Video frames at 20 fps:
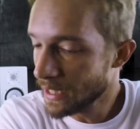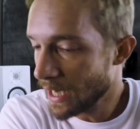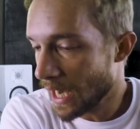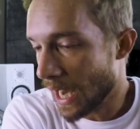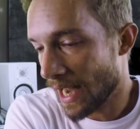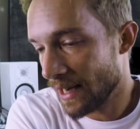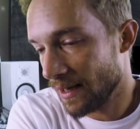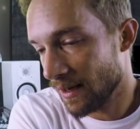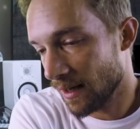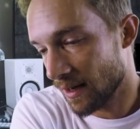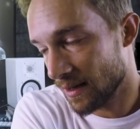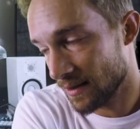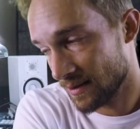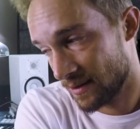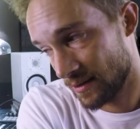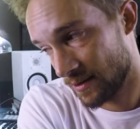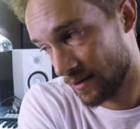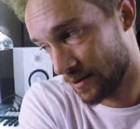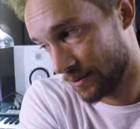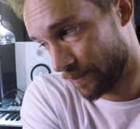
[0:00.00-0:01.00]
I
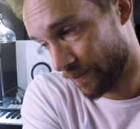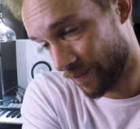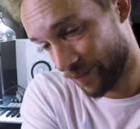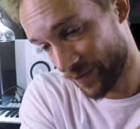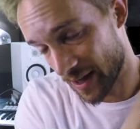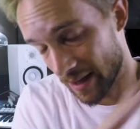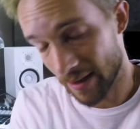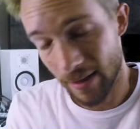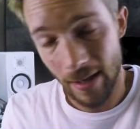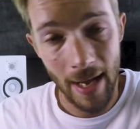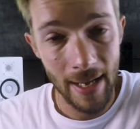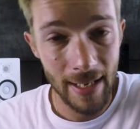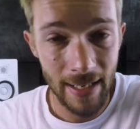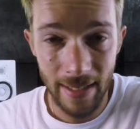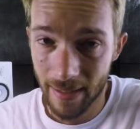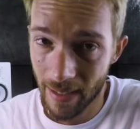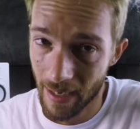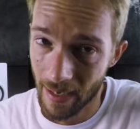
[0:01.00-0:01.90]
lost the client.